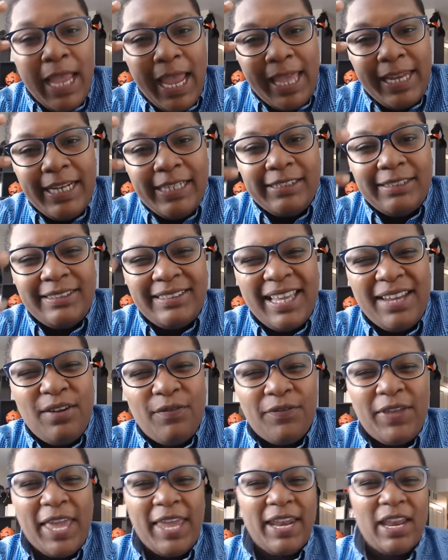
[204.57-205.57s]
and instead
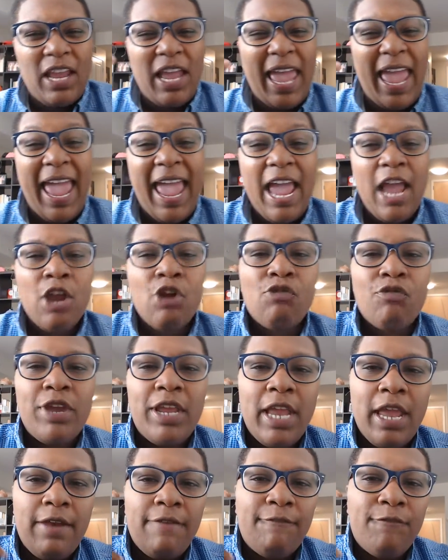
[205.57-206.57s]
of getting
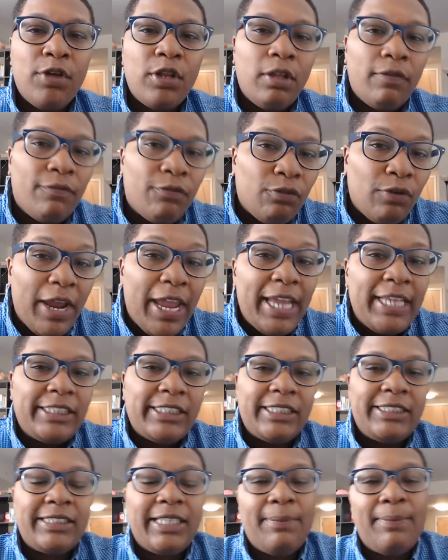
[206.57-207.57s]
angry and full of rage,
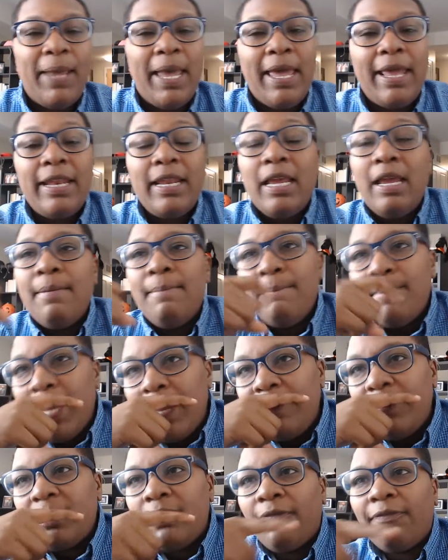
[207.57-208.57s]
I said, "Man,
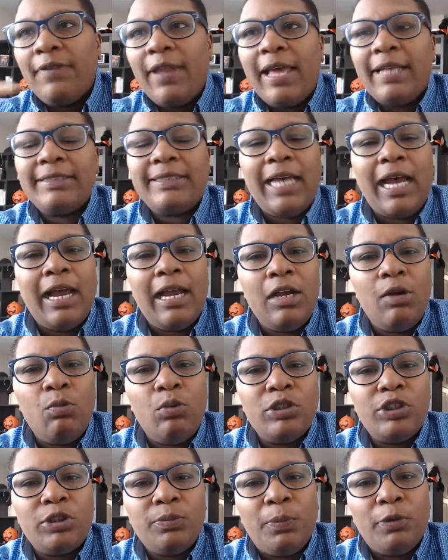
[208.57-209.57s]
maybe the flat tire
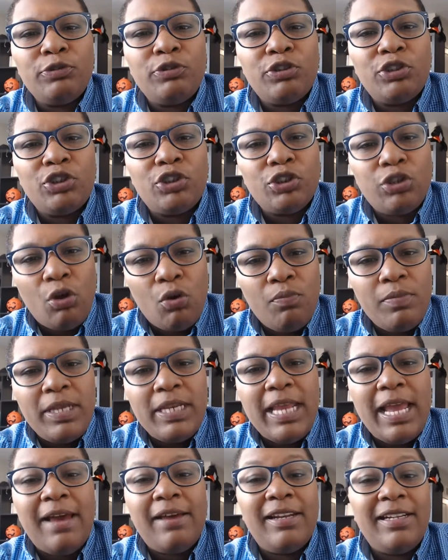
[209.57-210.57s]
was supposed to slow me
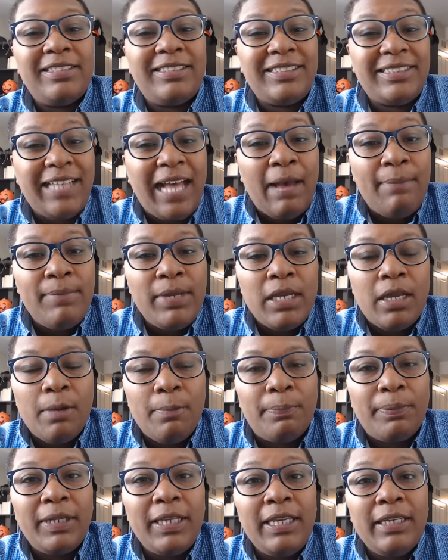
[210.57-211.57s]
down and stop me
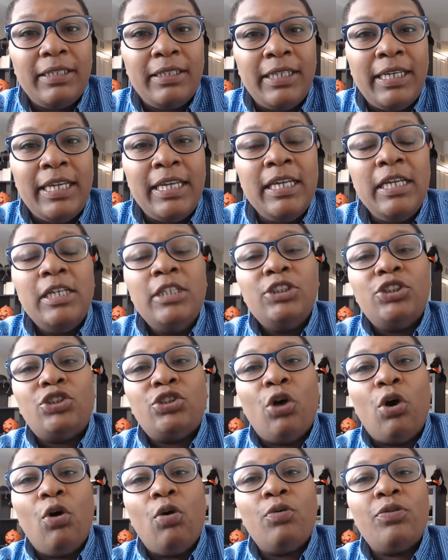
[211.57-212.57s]
completely,
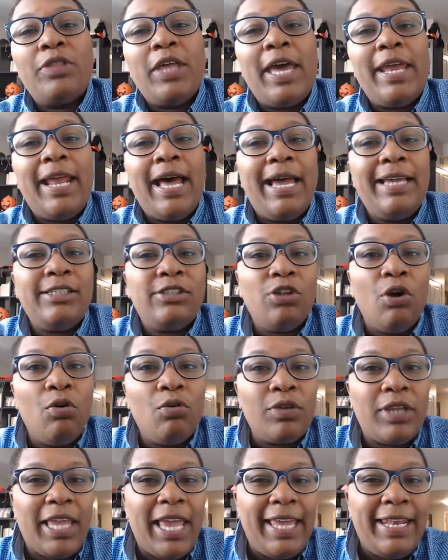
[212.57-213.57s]
so that I
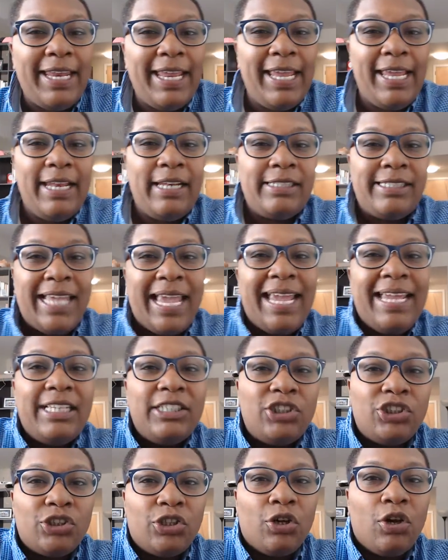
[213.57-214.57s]
don't get in
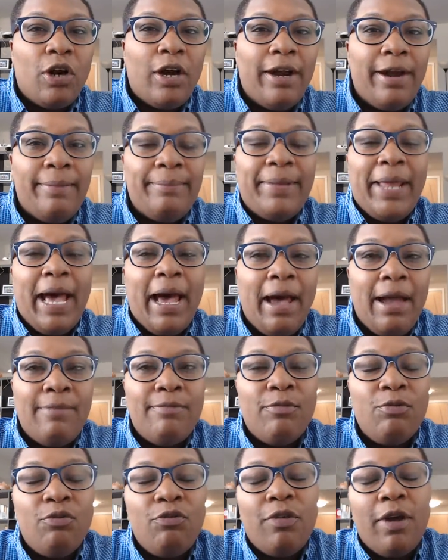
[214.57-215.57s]
danger, or I'm not,
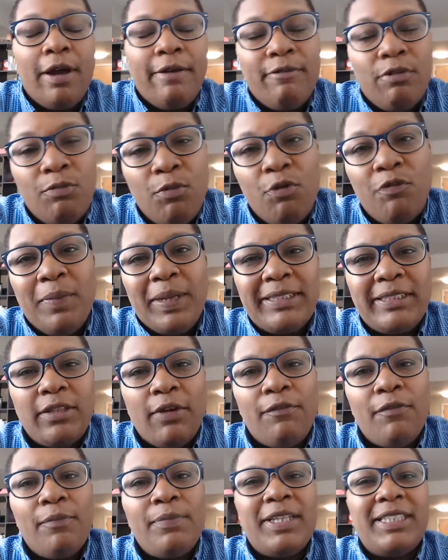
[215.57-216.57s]
I move, I remove
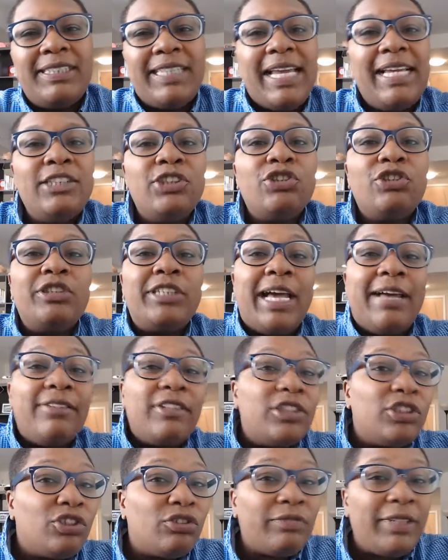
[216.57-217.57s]
myself from the danger
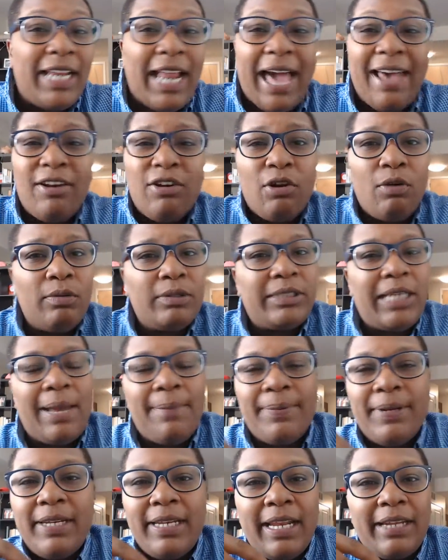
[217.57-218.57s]
down the street. I don't know what's
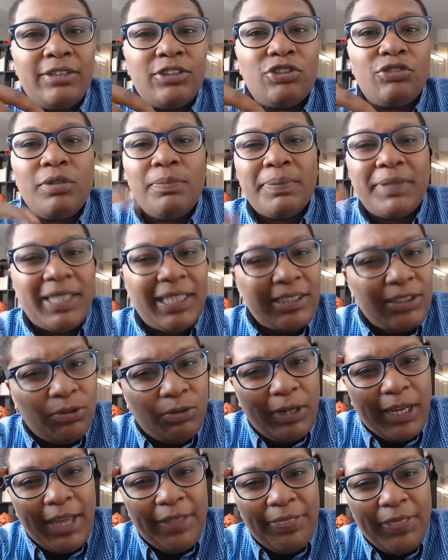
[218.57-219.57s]
happening down the street, but that's the
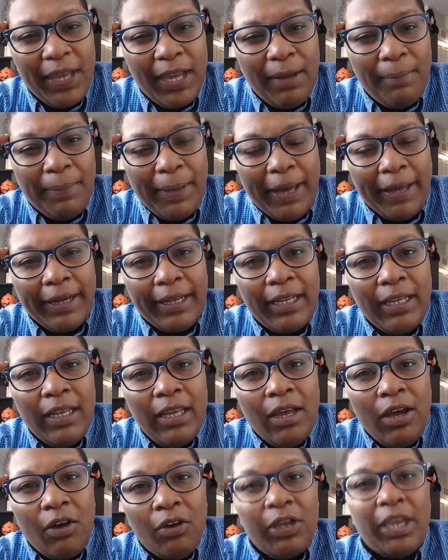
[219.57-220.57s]
way I think about it.
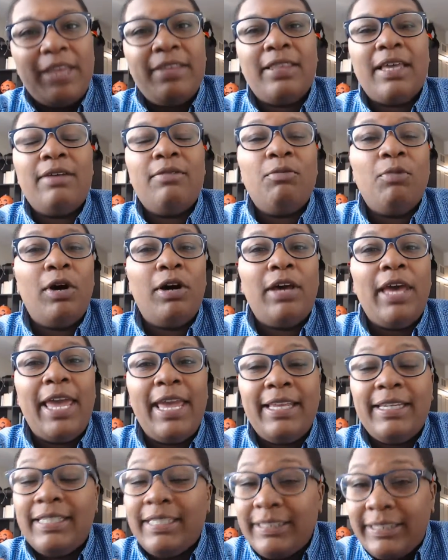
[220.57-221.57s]
Okay, that well,
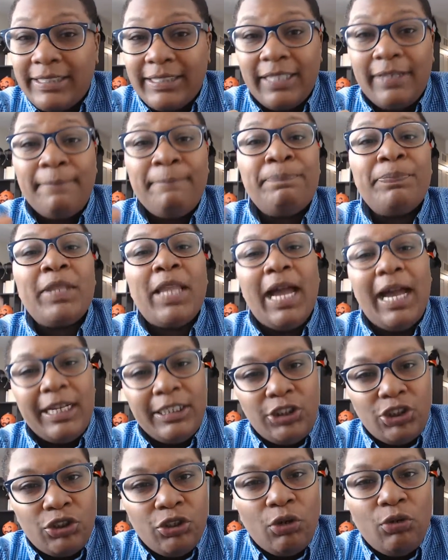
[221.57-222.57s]
hey, listen, I
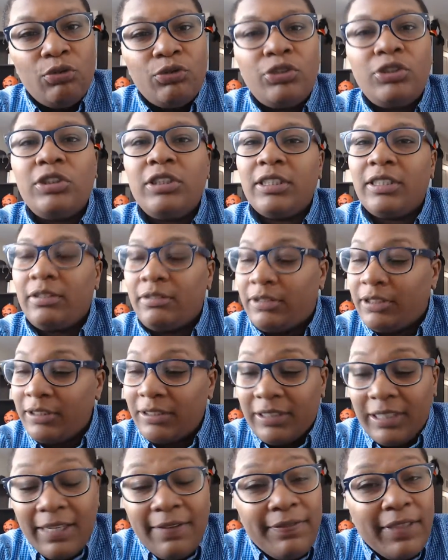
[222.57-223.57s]
chose to, to
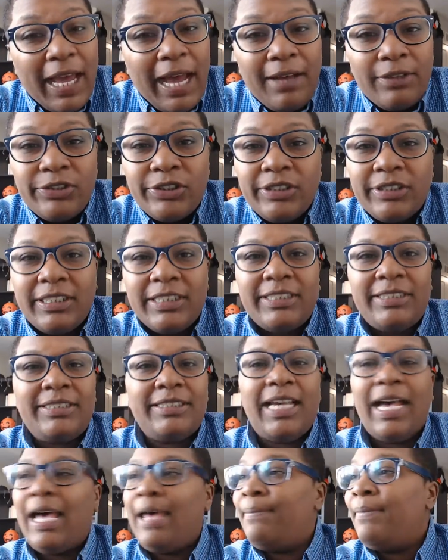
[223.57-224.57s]
leave the house at this
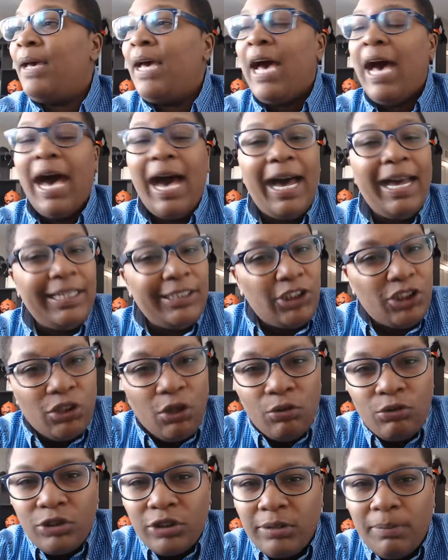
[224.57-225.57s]
time. I
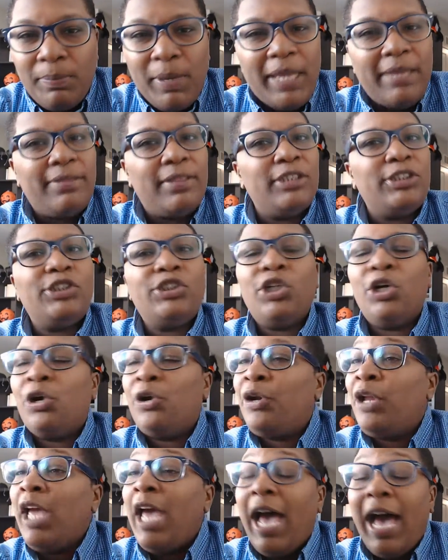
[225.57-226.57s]
chose to make this
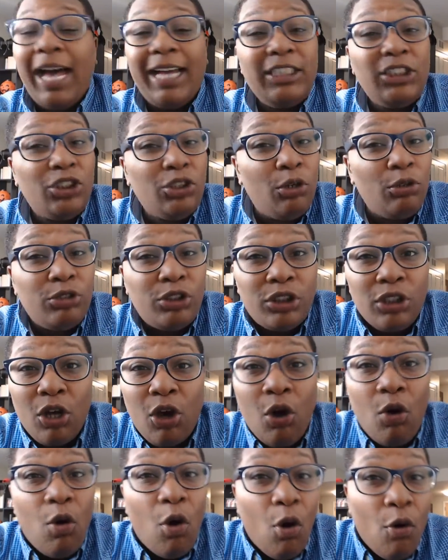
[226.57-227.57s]
turn. I chose to
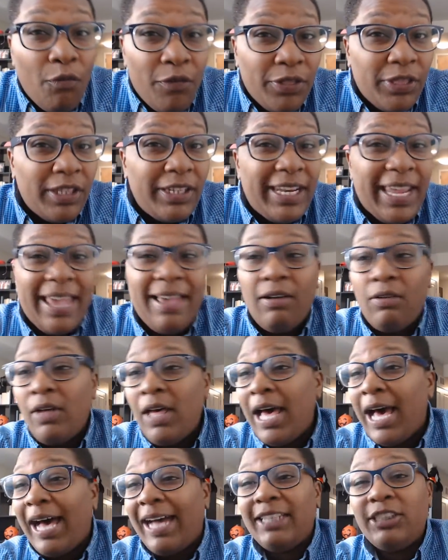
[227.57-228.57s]
go over the nail.
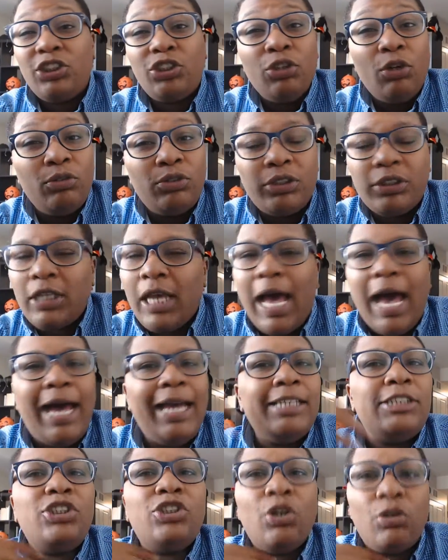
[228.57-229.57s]
I chose to,
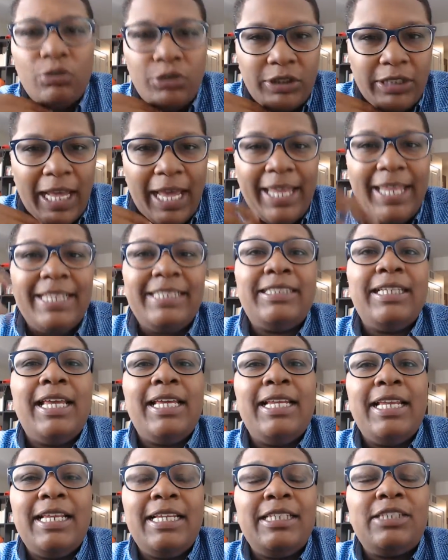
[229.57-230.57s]
I chose that. It's
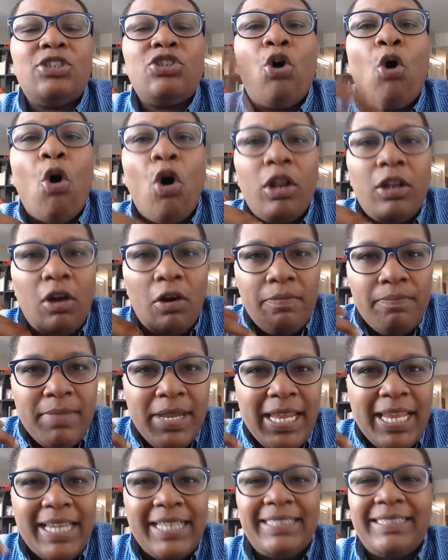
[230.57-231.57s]
it is all on
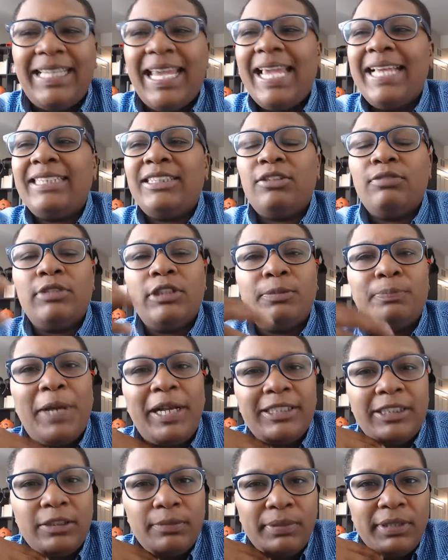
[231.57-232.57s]
me. It takes the
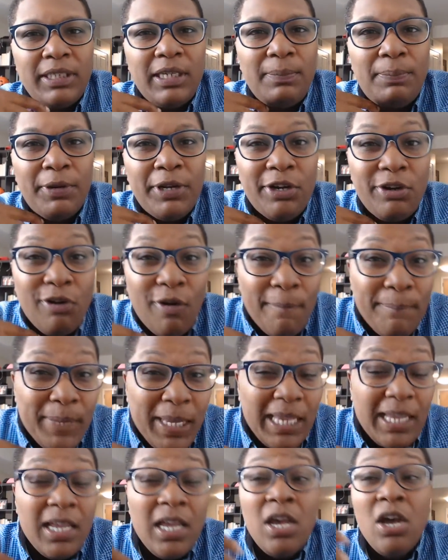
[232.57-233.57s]
responsibility, put it on
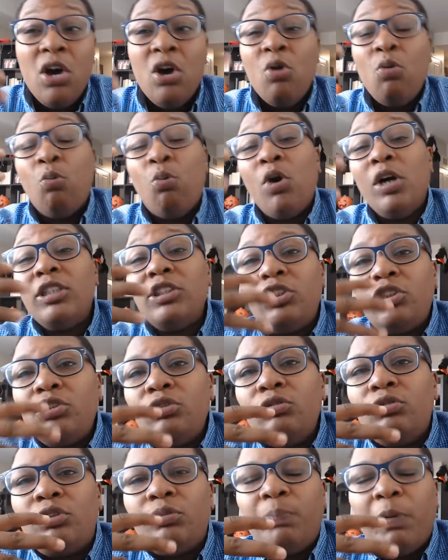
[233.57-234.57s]
me. Once
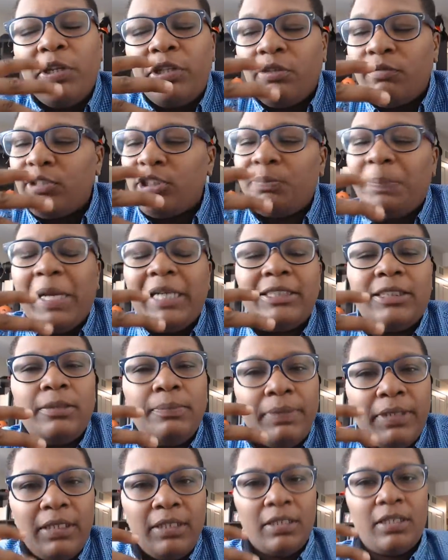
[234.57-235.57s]
you put the
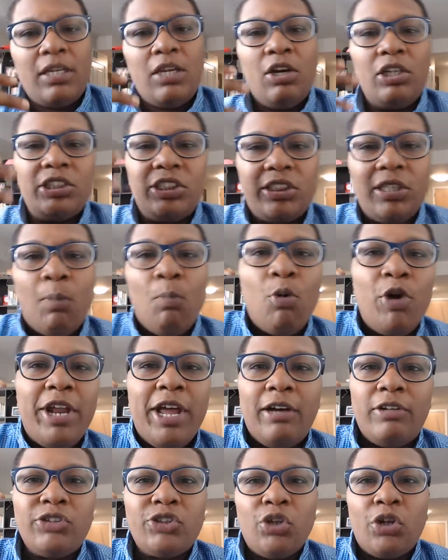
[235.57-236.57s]
responsibility on someone
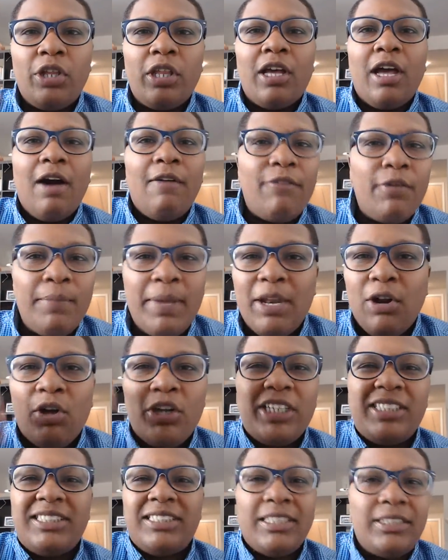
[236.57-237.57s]
else, on the government,
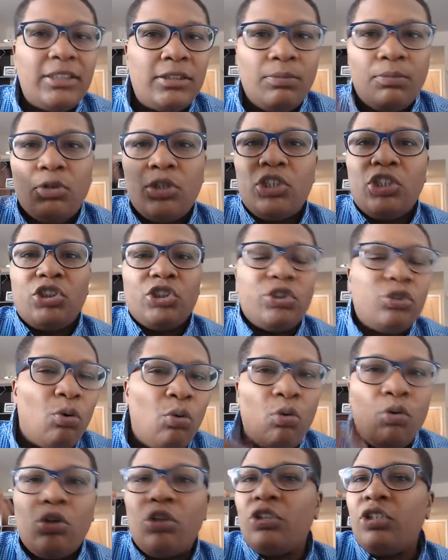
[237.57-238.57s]
on the system, on your
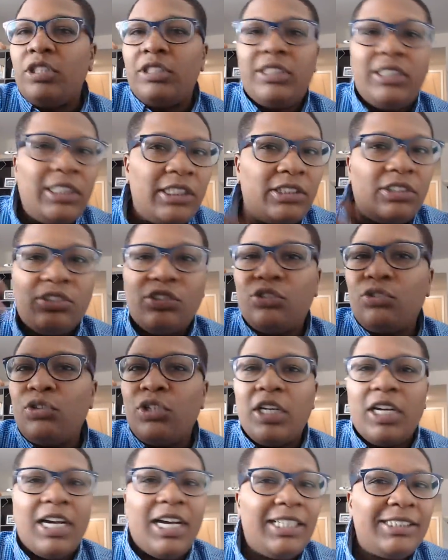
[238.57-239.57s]
school, on your teachers, on
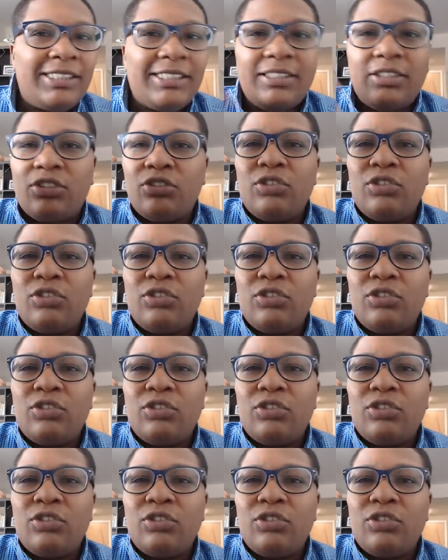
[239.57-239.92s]
your cousins,